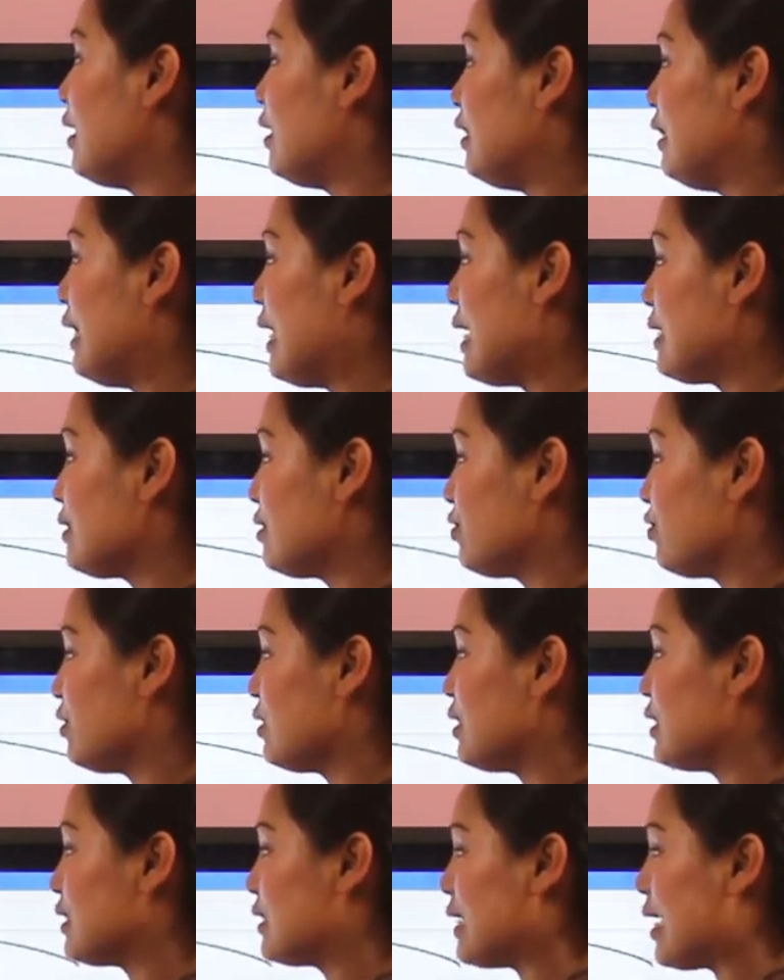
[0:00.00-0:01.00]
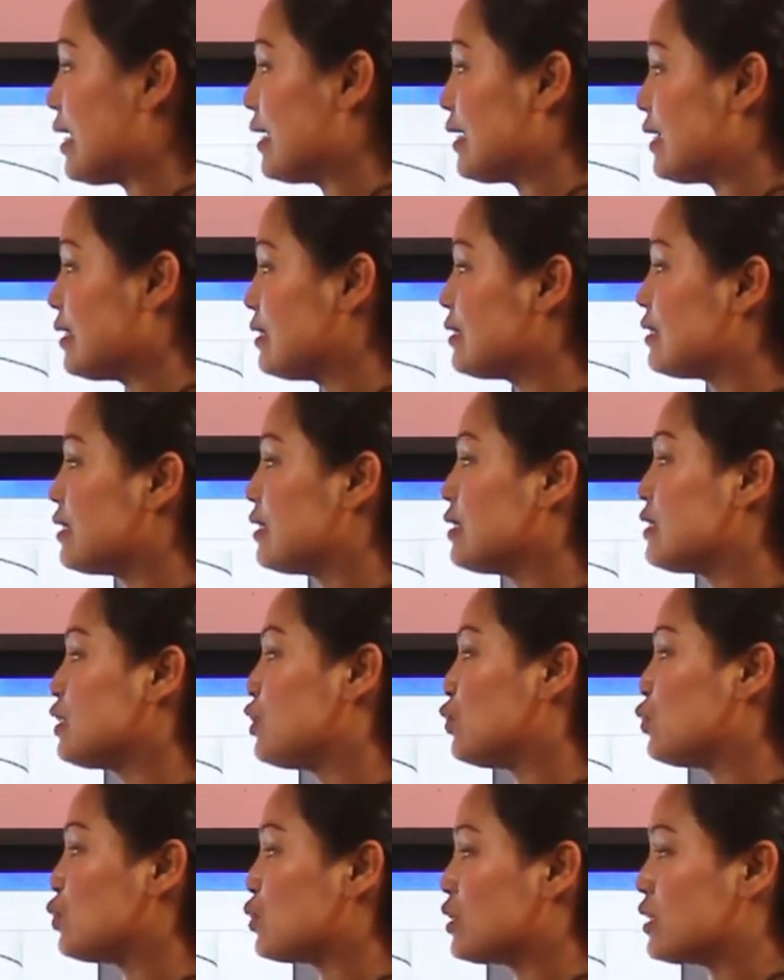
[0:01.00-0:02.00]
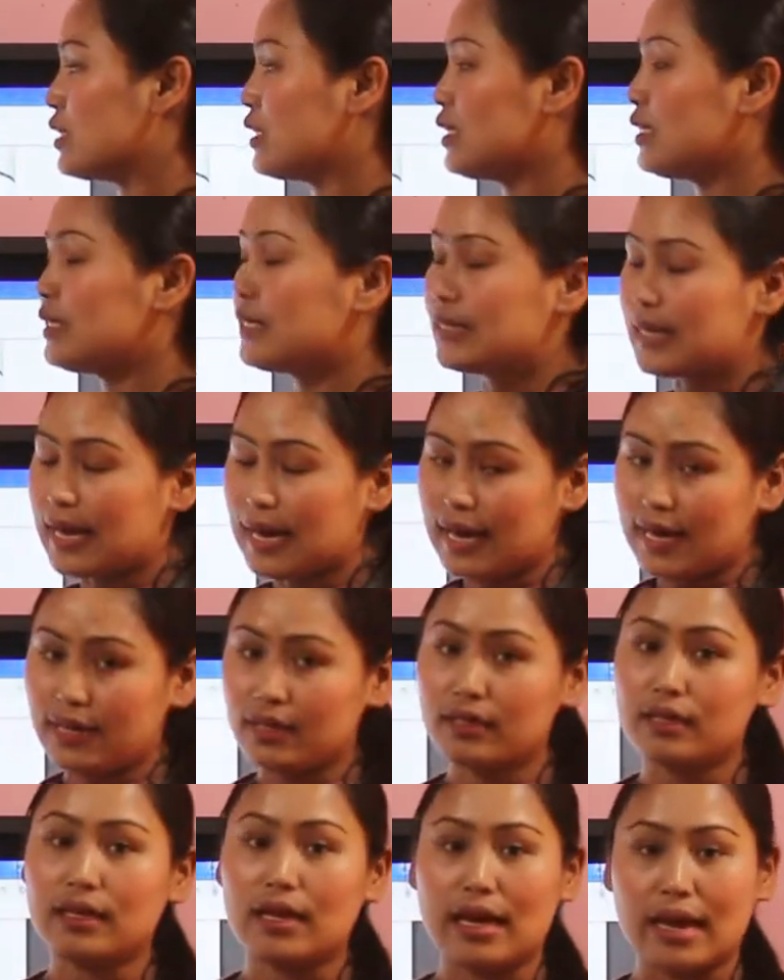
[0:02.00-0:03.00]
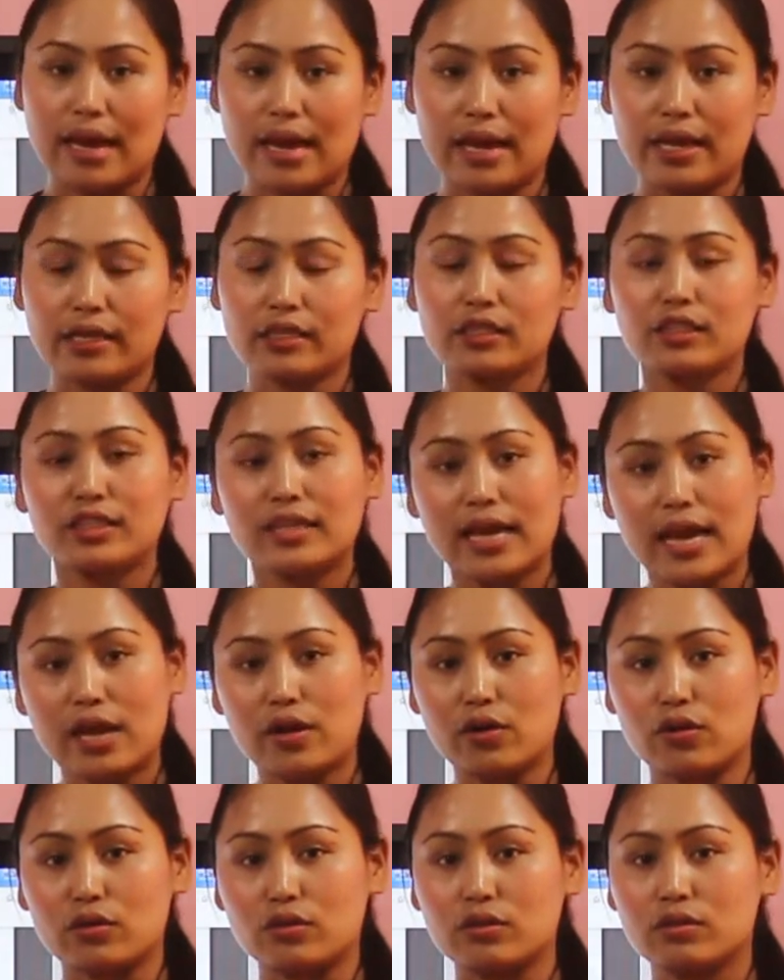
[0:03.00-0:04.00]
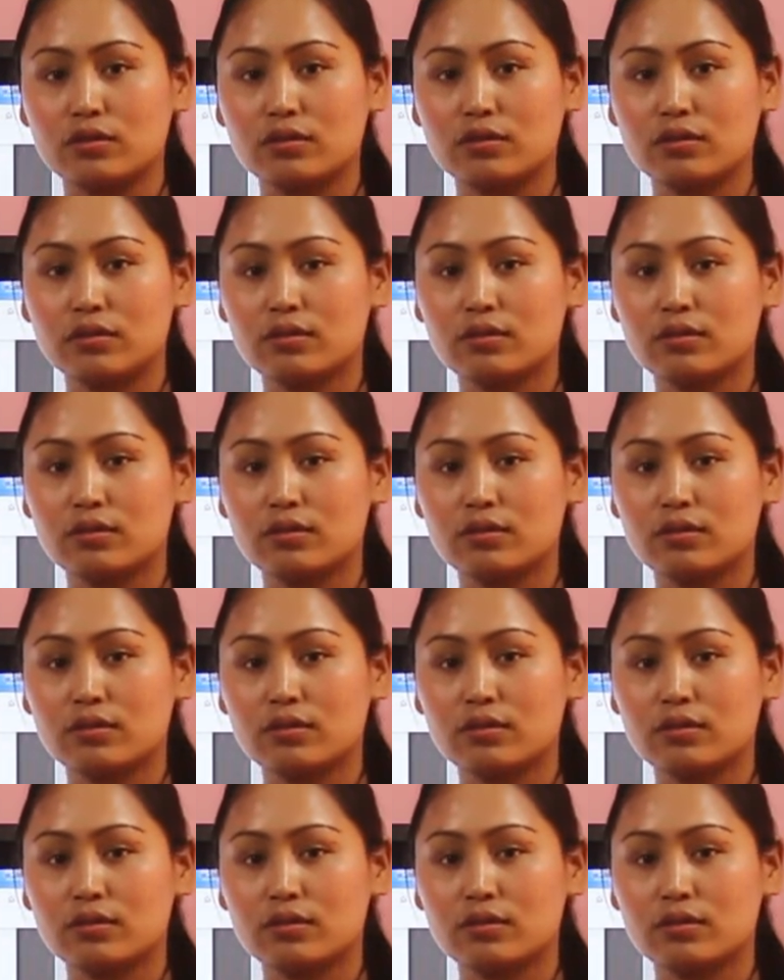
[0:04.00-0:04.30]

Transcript: Let's read the sentences using can and cannot.